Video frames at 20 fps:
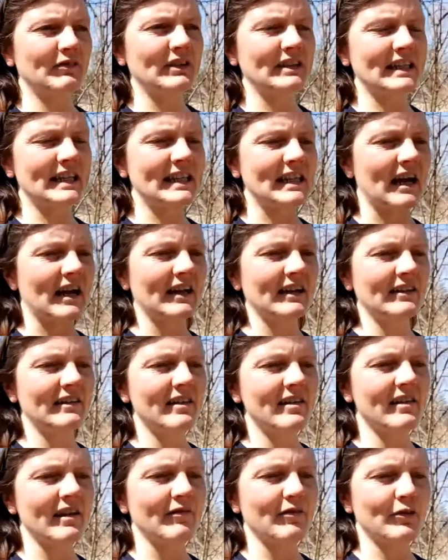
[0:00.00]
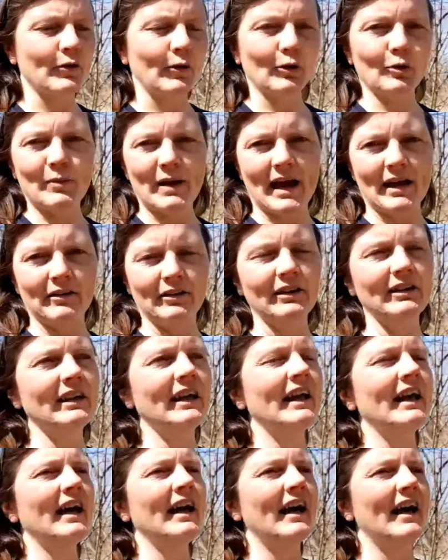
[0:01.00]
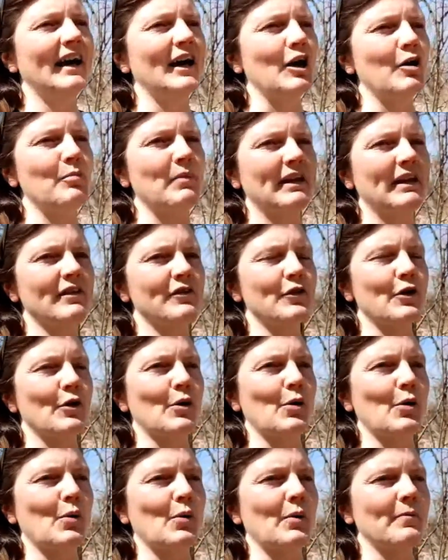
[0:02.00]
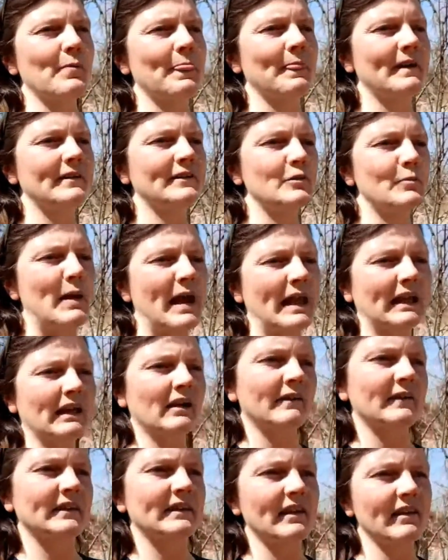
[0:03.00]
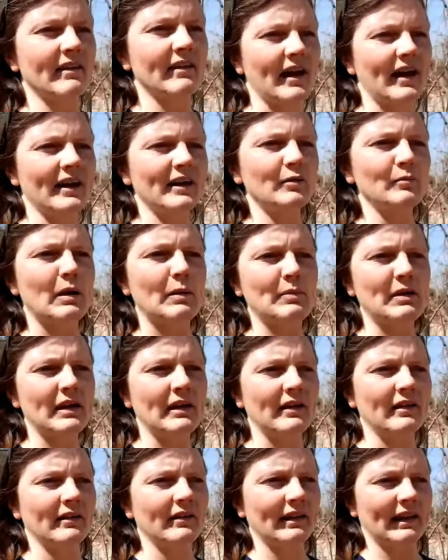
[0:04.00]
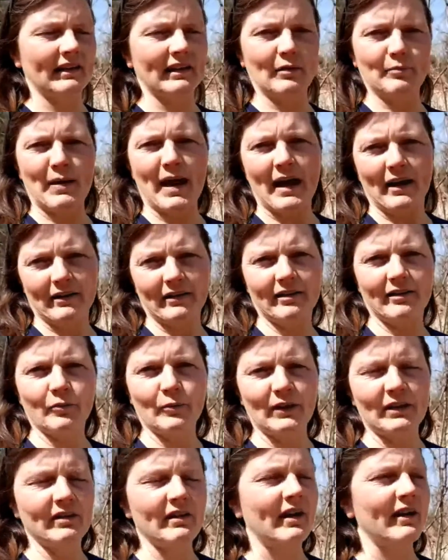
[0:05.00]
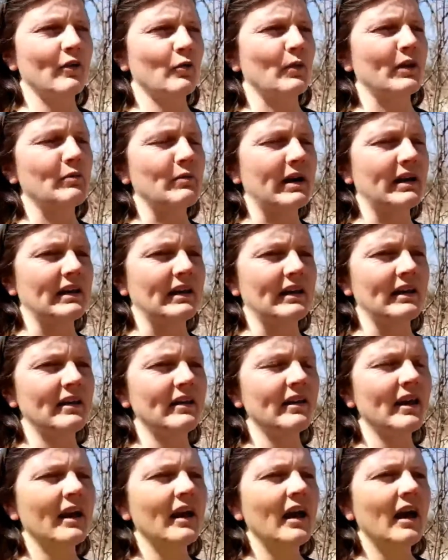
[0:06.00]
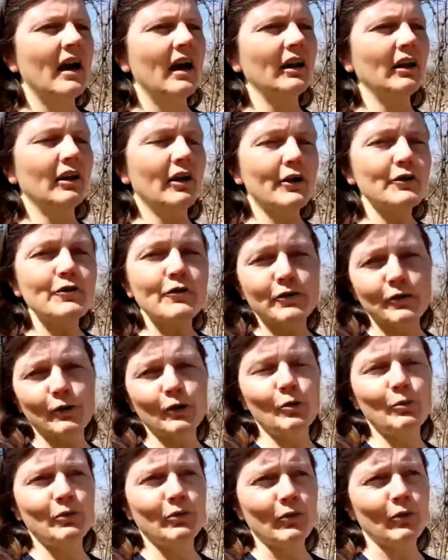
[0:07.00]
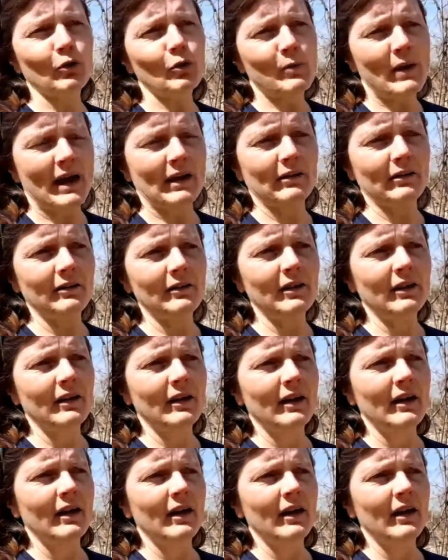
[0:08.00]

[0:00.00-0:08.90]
different designs of solar panel, um, and so depending on the design, maybe that impacts what size one might need. A larger solar, solar panel